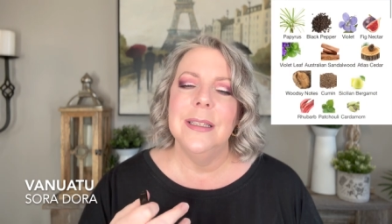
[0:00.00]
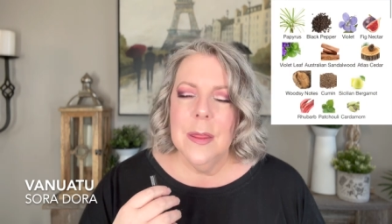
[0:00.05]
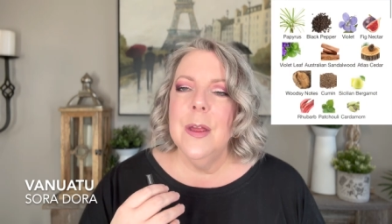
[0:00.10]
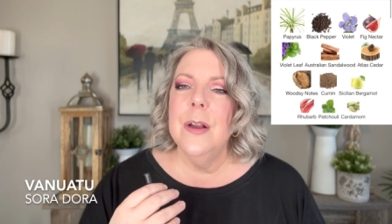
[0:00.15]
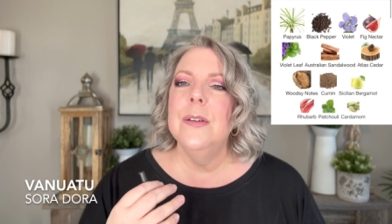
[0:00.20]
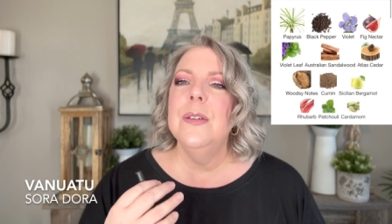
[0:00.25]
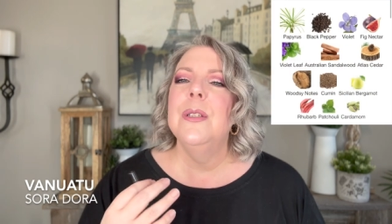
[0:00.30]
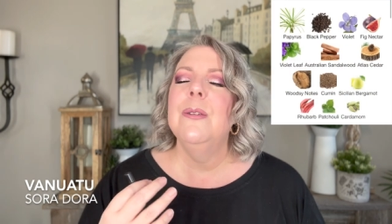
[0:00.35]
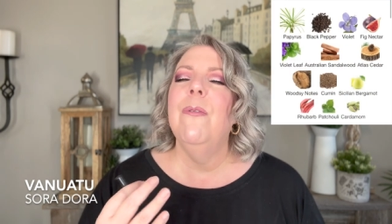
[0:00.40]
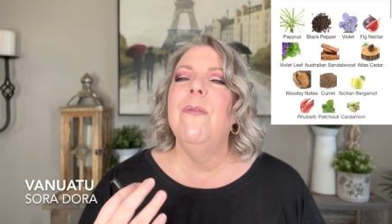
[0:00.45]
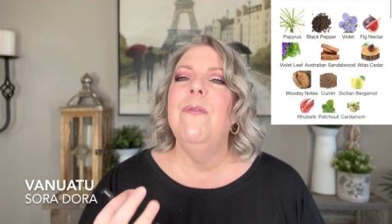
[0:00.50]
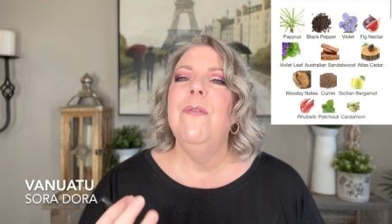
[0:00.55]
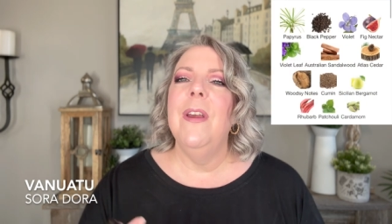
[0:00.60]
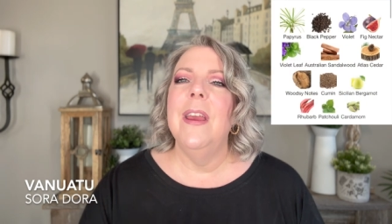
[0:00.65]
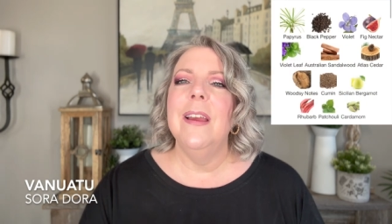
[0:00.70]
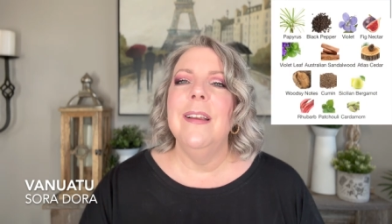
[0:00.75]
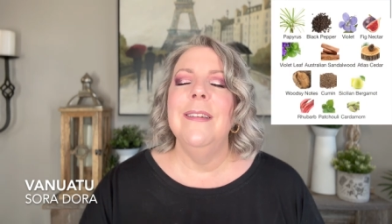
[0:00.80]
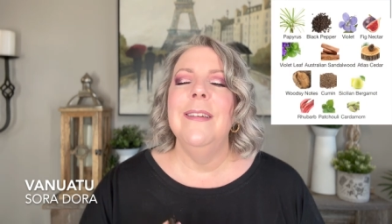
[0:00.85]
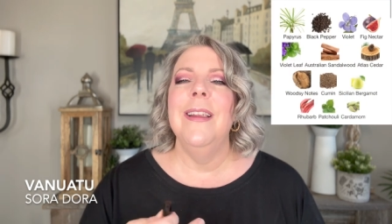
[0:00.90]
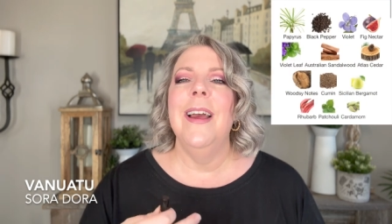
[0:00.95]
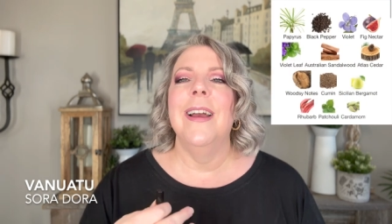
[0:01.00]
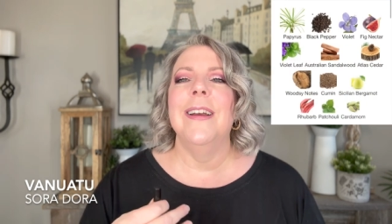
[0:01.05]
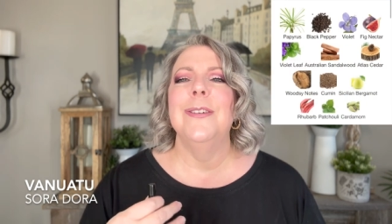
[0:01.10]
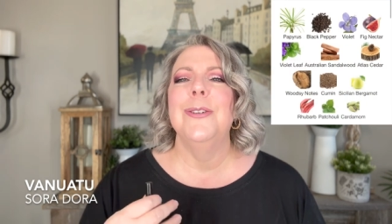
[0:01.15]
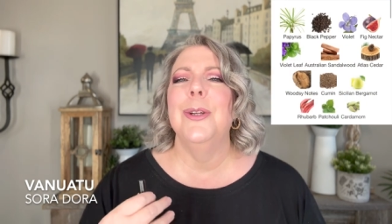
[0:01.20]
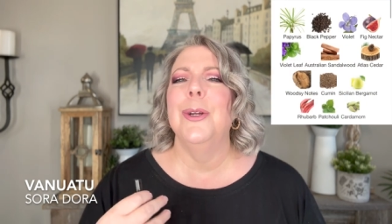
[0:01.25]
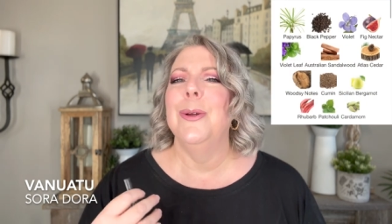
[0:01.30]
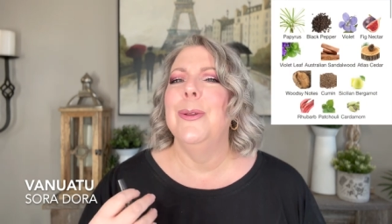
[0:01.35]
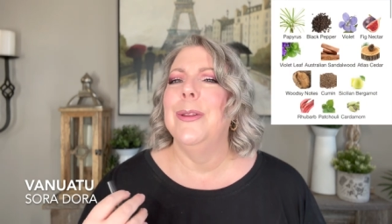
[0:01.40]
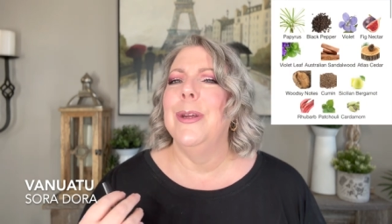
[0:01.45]
There's fig
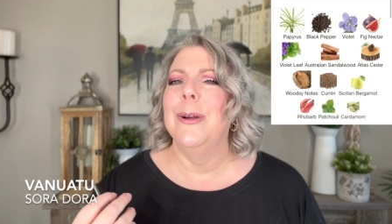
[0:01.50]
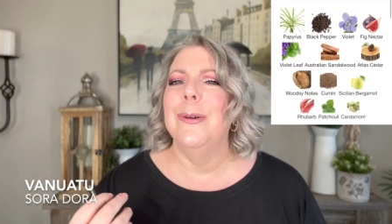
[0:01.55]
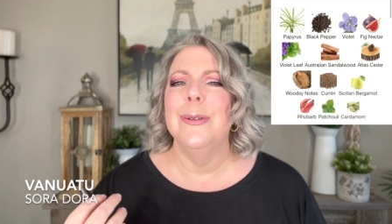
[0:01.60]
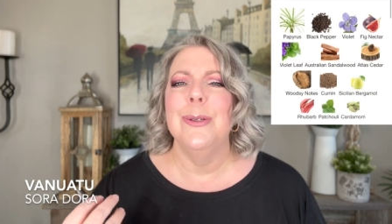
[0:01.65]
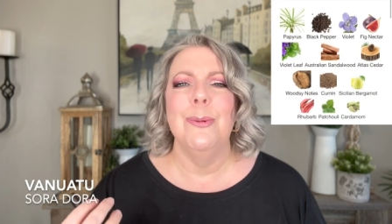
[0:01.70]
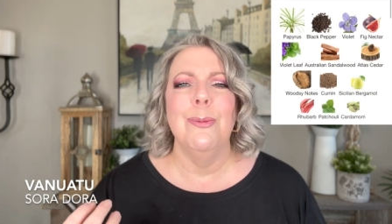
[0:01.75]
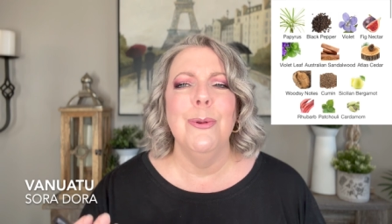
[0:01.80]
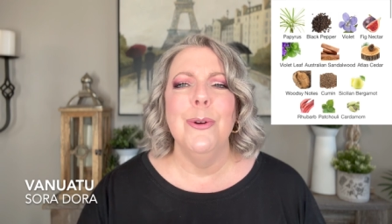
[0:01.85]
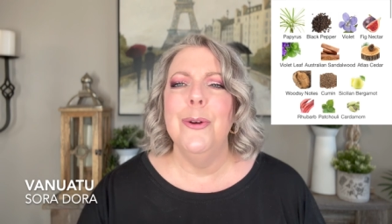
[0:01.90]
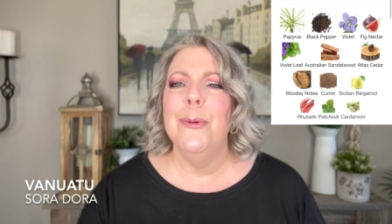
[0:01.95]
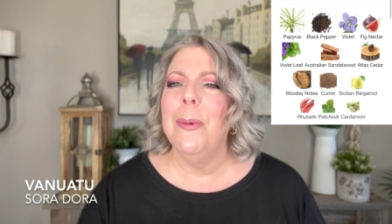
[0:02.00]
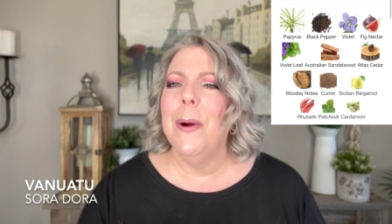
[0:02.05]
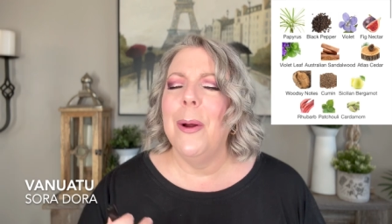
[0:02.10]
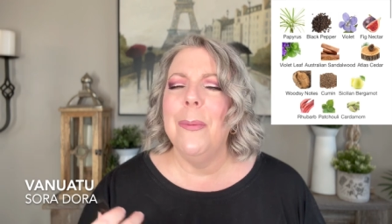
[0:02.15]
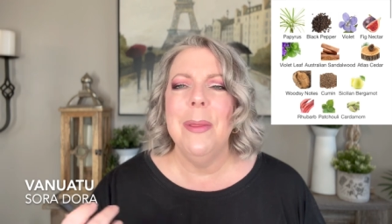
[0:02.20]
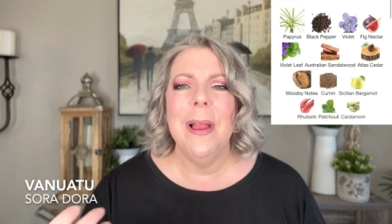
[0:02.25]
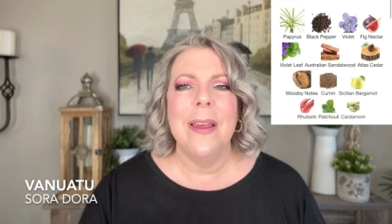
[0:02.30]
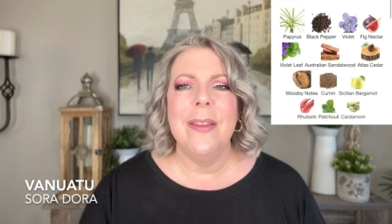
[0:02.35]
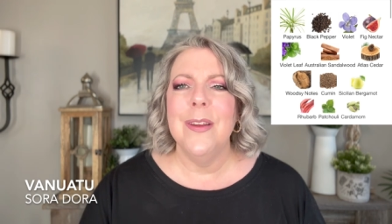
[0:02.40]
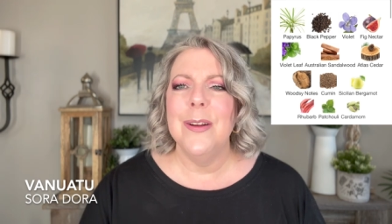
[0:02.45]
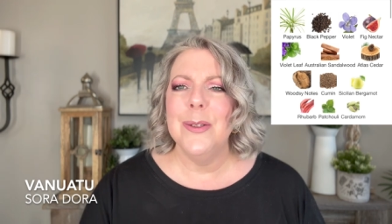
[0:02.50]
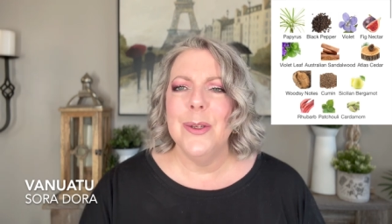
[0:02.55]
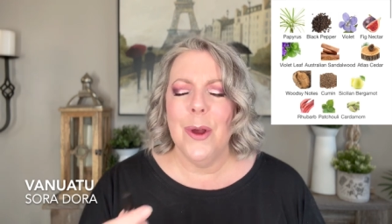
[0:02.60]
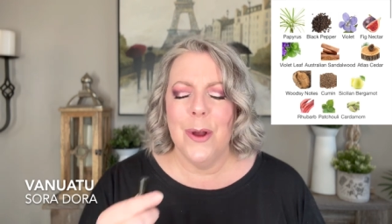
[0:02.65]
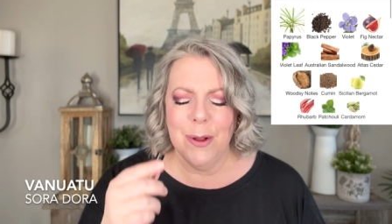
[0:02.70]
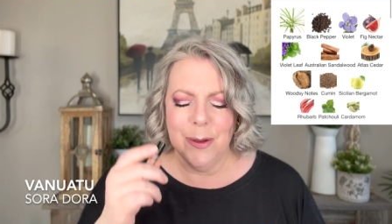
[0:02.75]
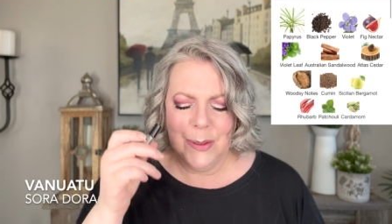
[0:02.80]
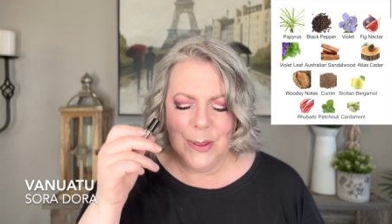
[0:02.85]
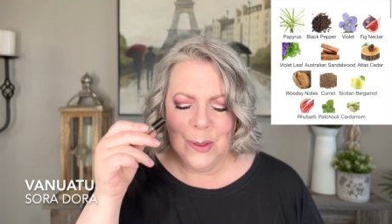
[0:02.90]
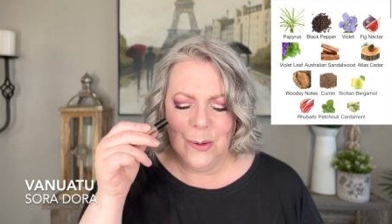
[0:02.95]
nectar, there's rhubarb. Like there's
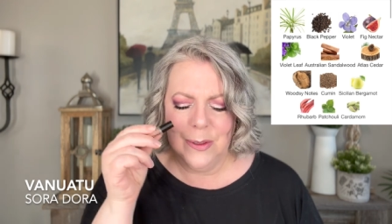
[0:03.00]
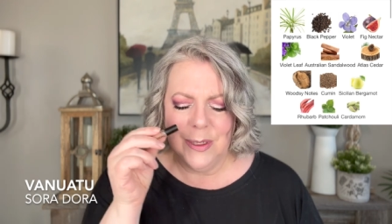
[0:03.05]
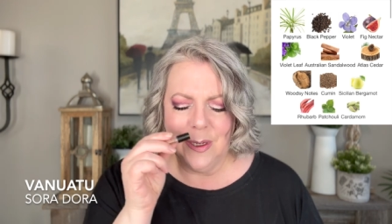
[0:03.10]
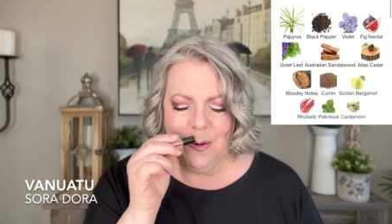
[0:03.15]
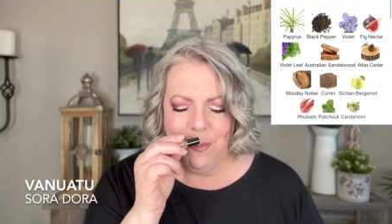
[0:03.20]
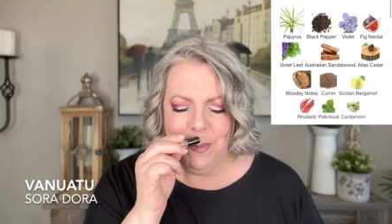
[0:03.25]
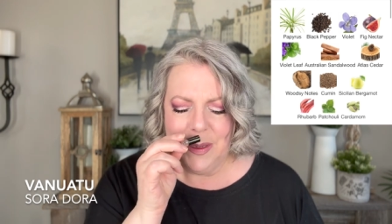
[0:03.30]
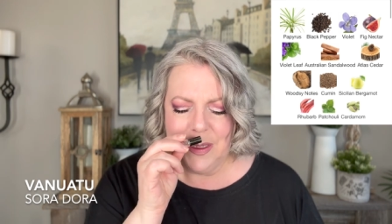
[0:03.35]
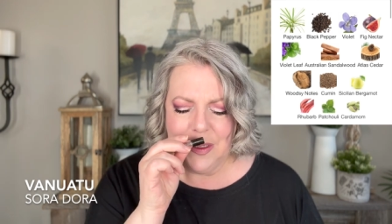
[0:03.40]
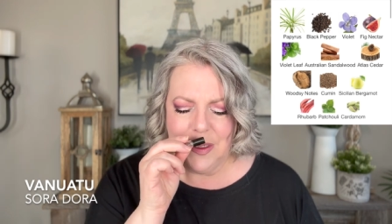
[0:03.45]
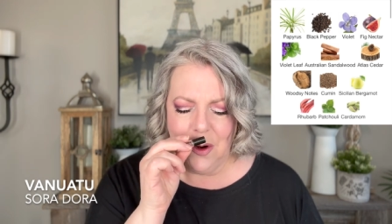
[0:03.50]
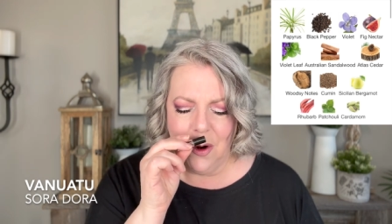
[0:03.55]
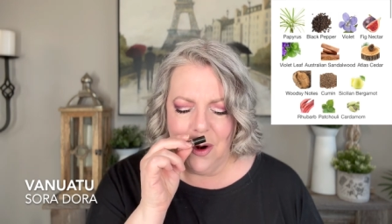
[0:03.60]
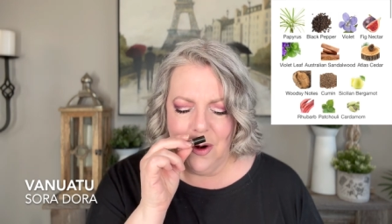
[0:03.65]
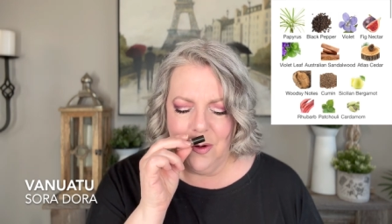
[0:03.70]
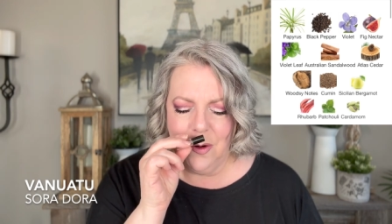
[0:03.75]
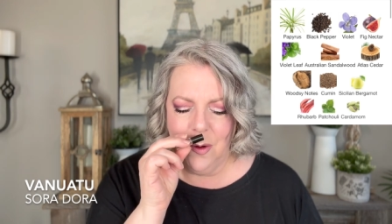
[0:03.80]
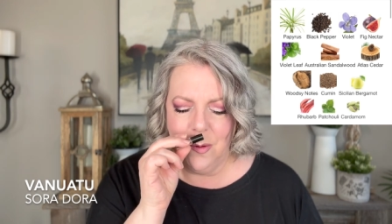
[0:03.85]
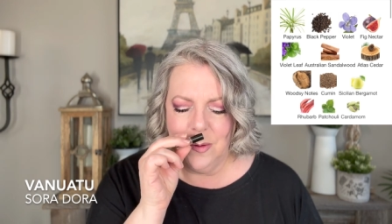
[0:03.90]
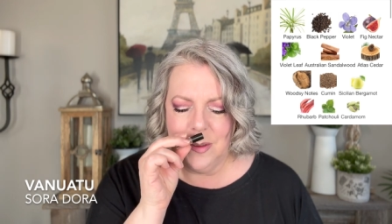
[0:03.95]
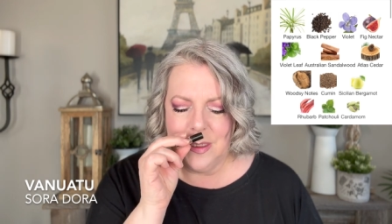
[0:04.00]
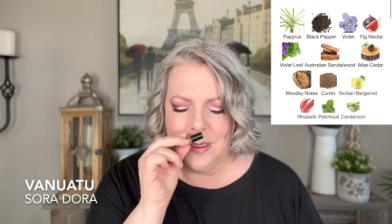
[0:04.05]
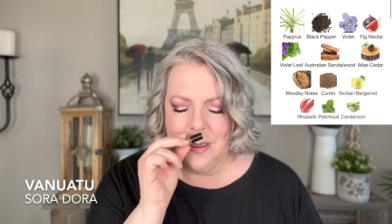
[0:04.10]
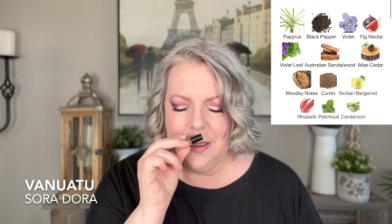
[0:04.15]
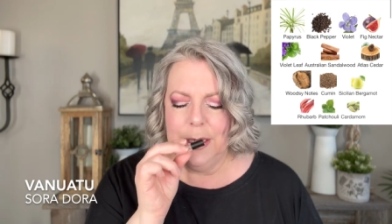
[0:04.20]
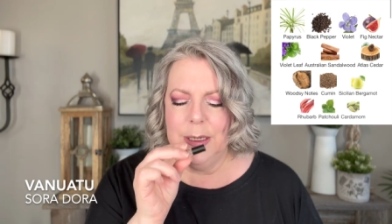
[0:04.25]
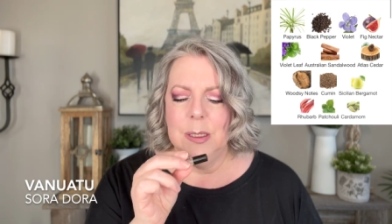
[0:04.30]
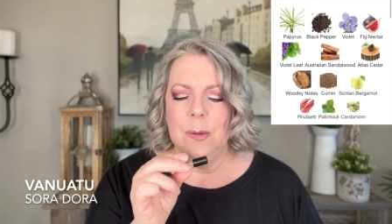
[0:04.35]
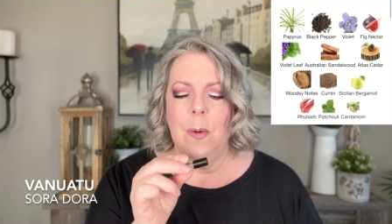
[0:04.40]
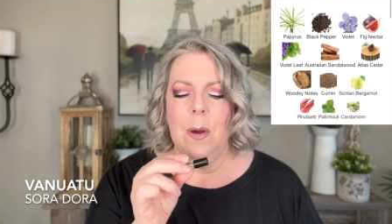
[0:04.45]
all sorts of bizarre notes in
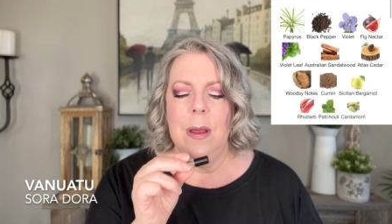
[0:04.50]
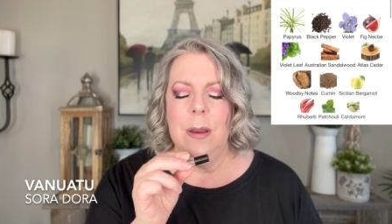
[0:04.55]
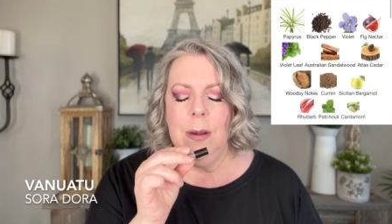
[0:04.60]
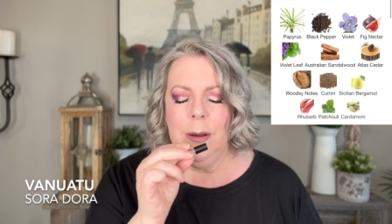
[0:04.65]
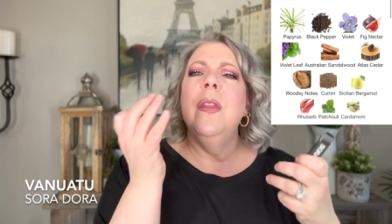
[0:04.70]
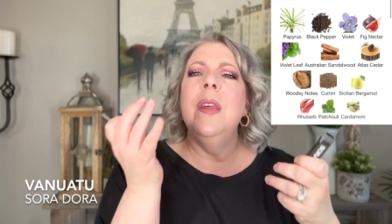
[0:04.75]
this one.